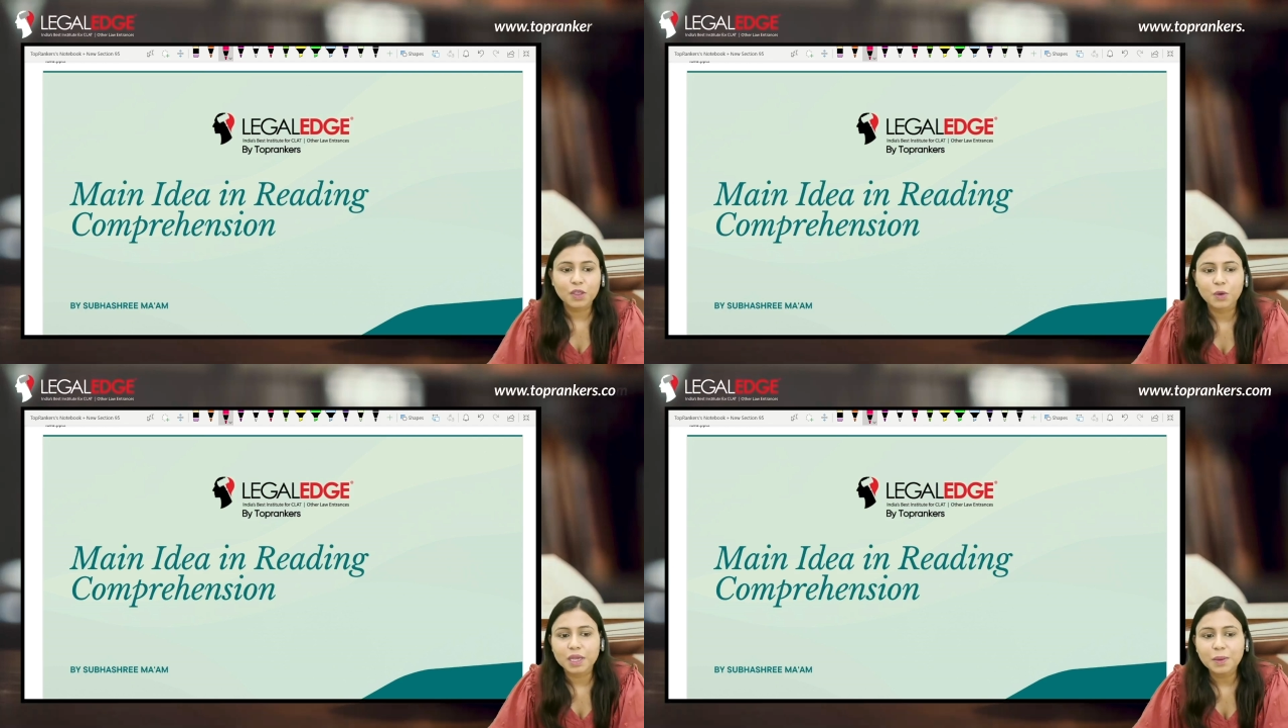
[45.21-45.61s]

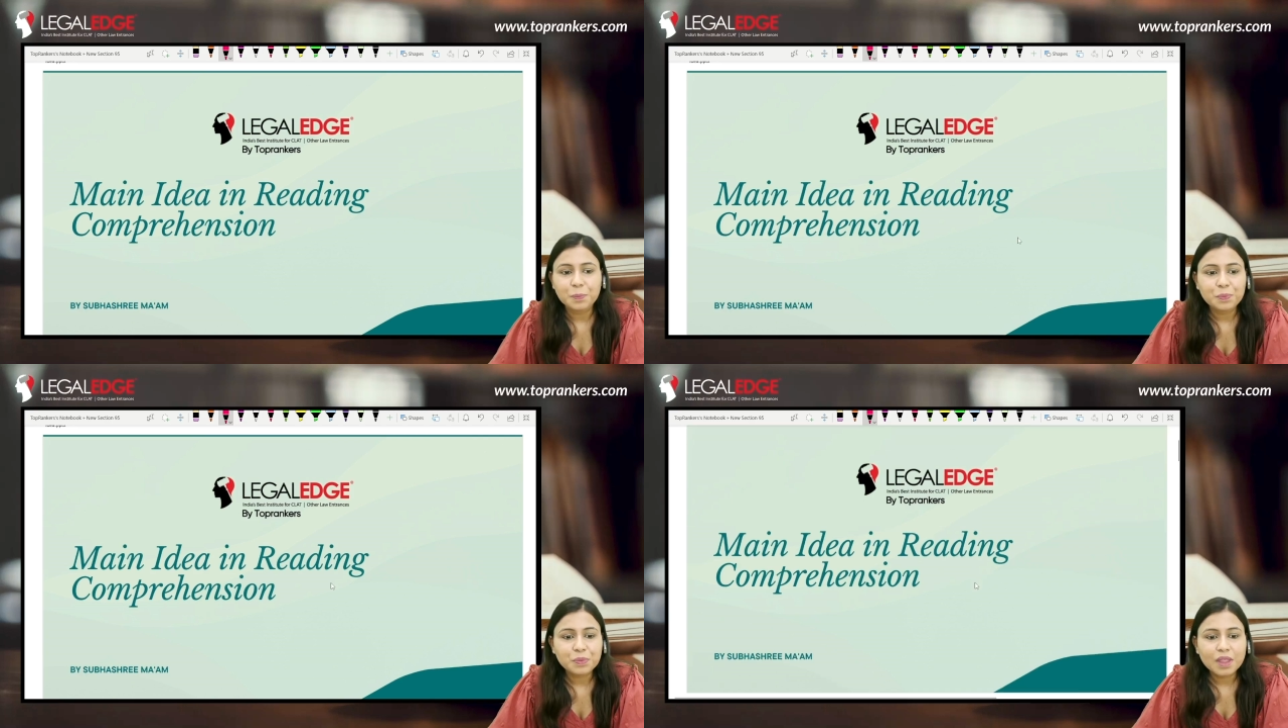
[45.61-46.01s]
Okay,
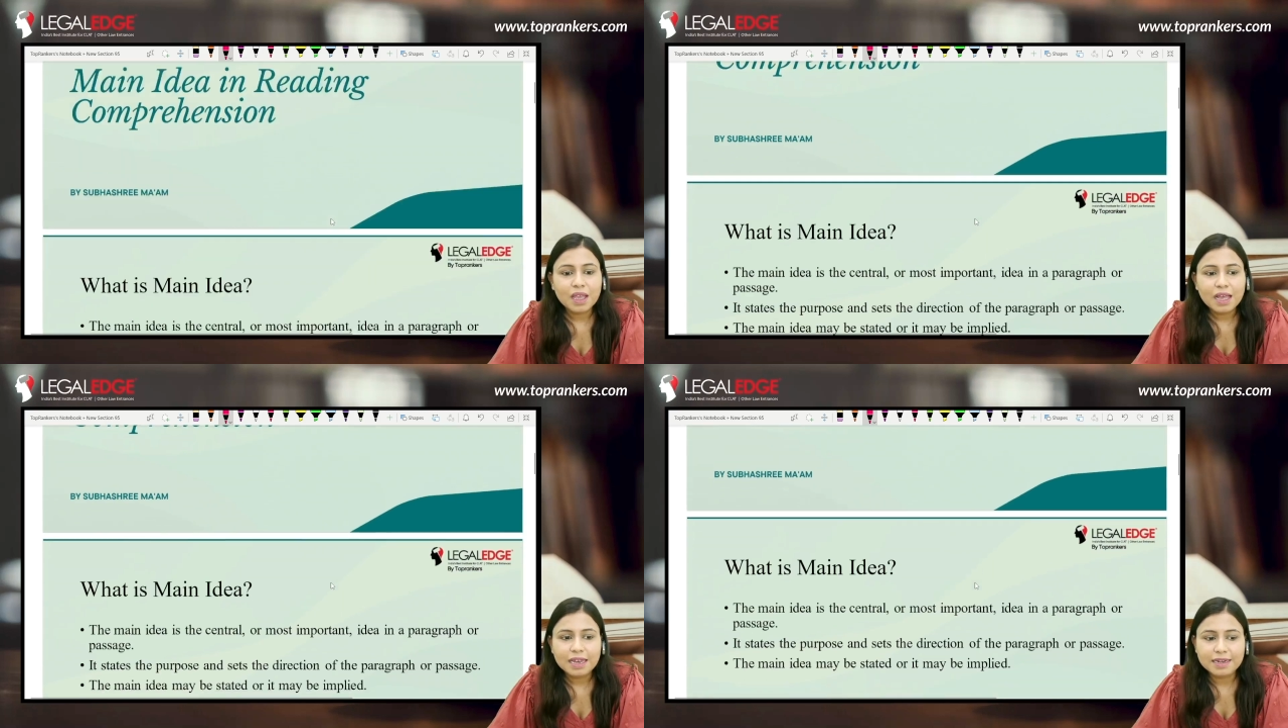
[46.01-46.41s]

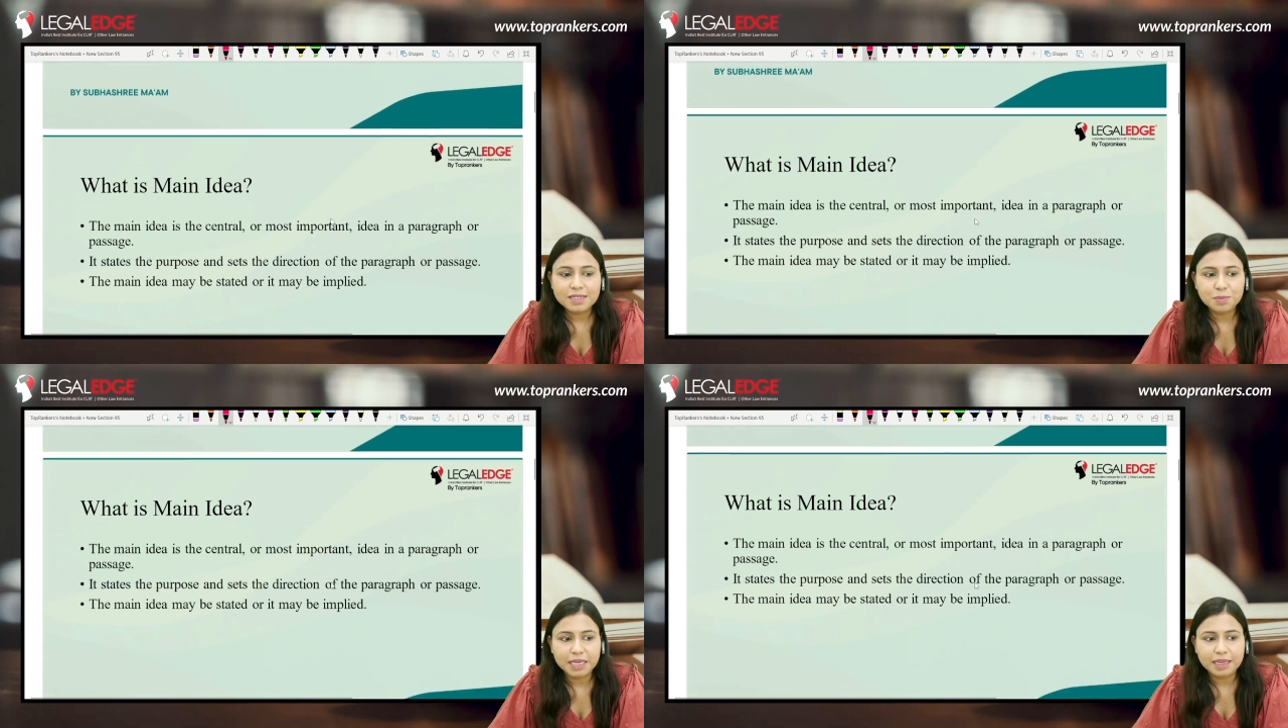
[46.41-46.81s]
let
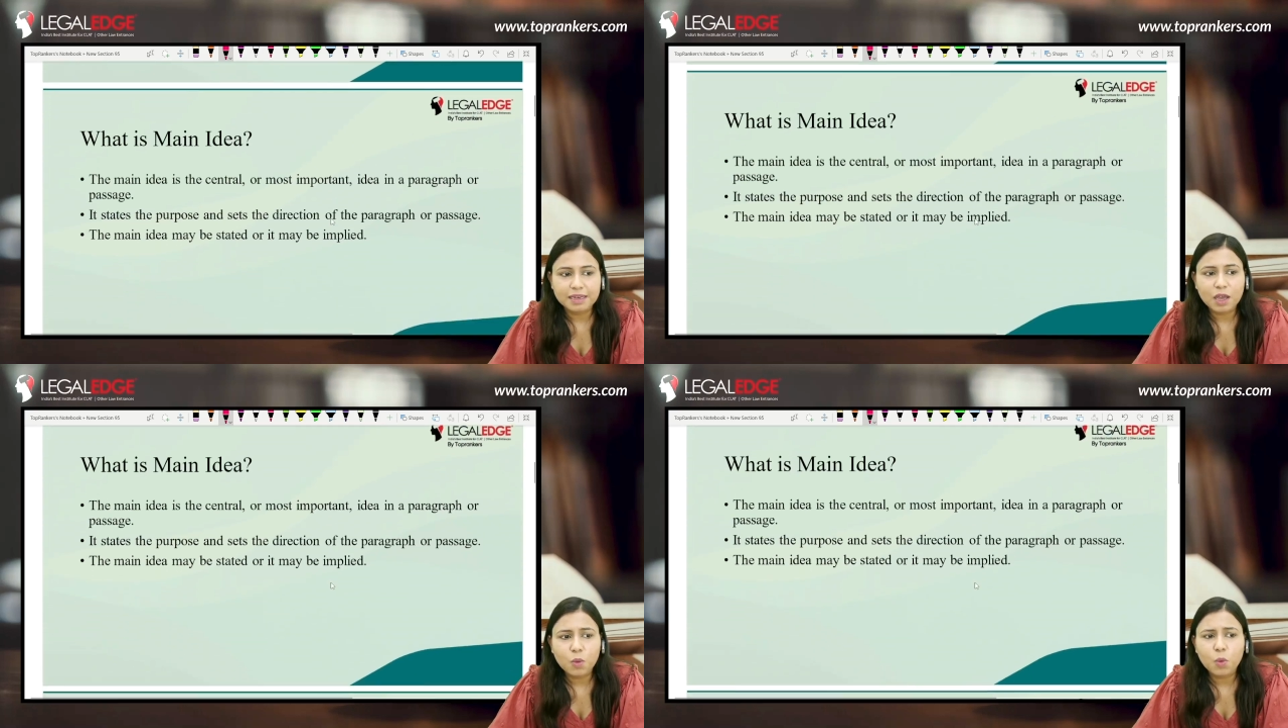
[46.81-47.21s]
us begin.
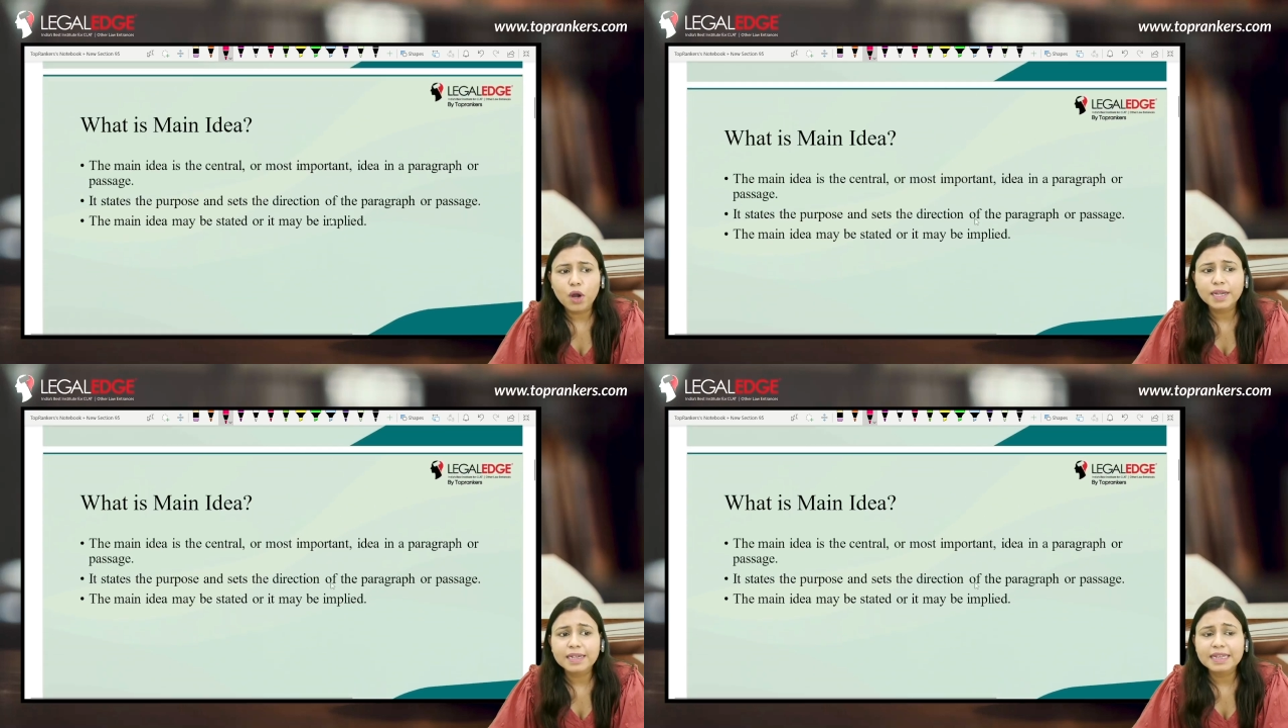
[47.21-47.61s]
Now,
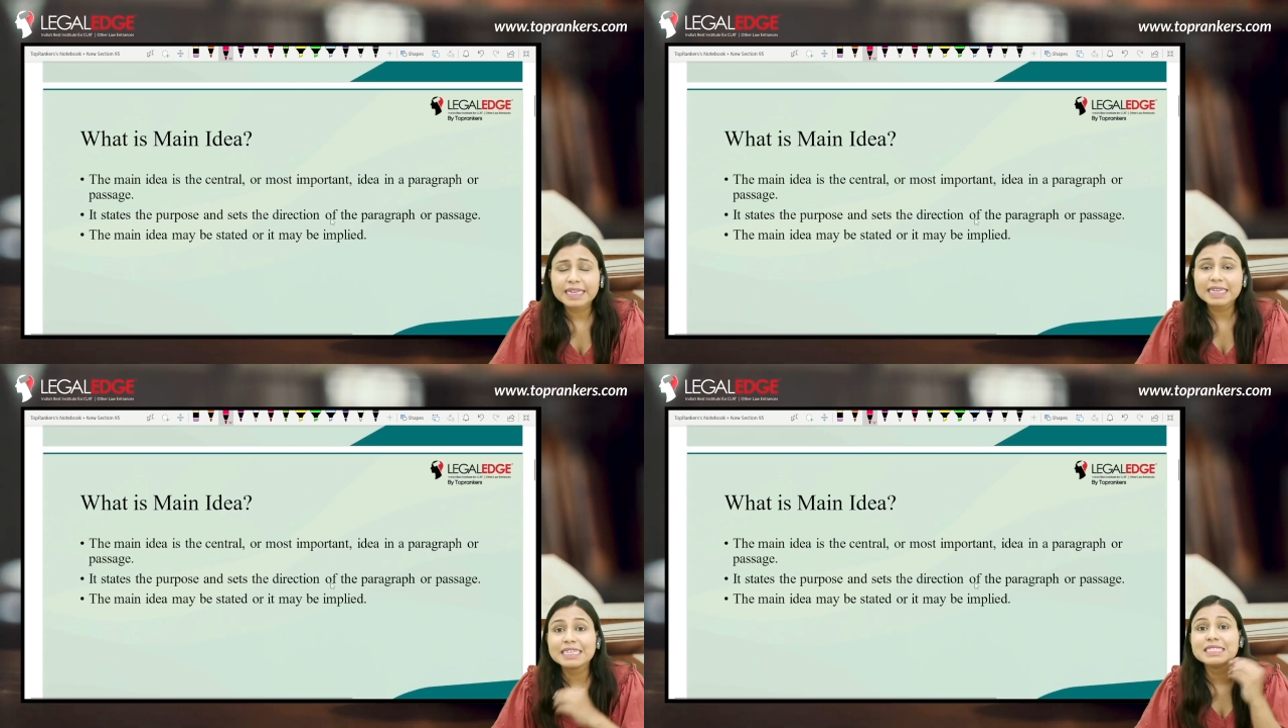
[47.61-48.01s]
what
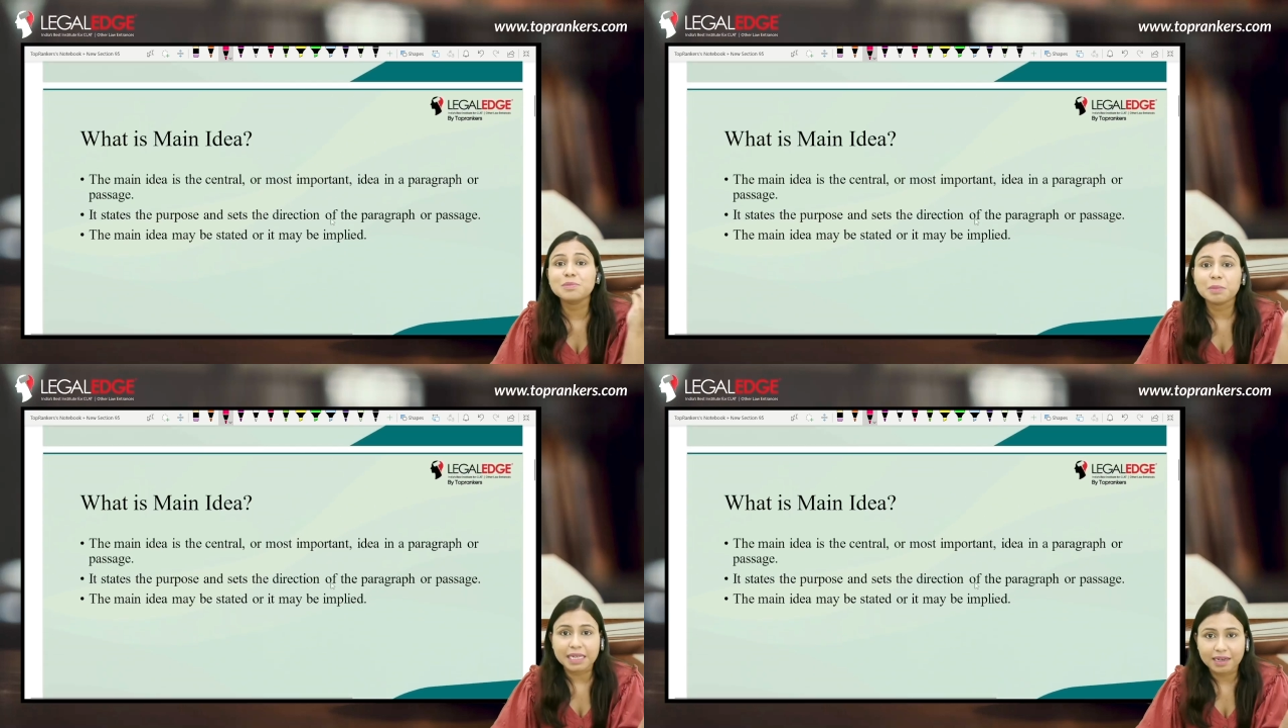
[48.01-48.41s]
is
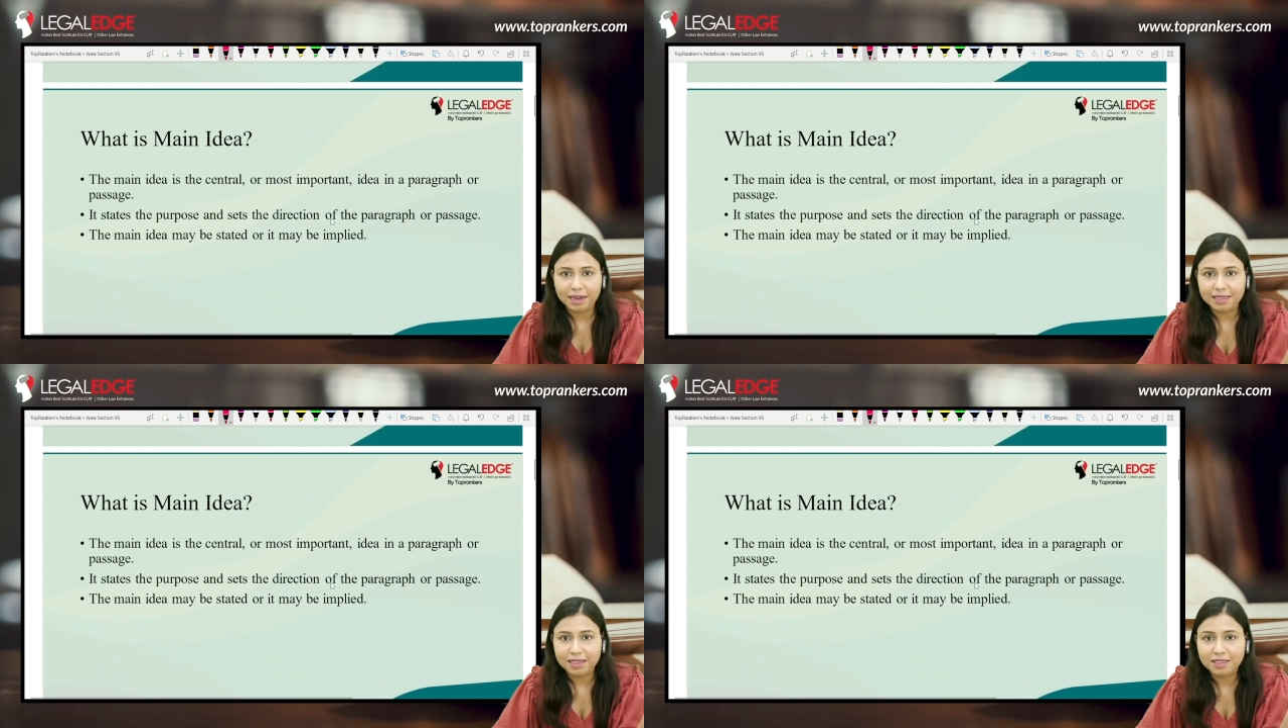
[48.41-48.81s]
main idea?